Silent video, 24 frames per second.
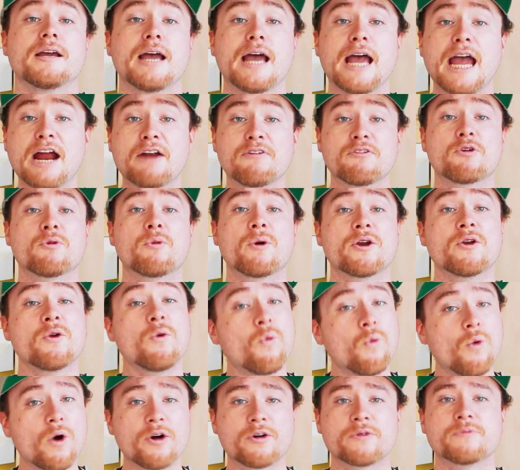Hey everyone,
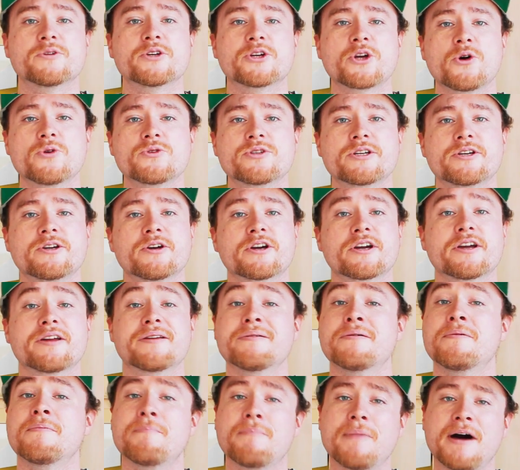welcome to Cozy
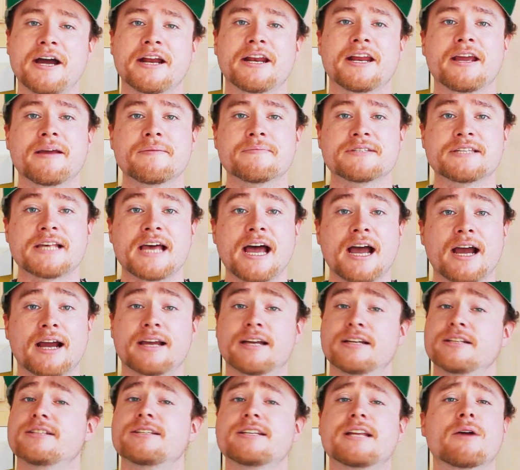Cooking. My name's Zach,
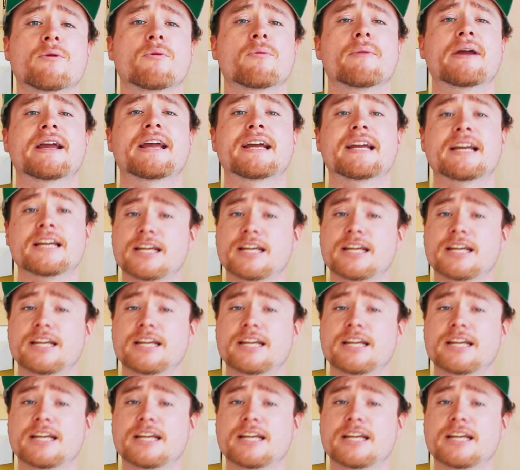and today we're making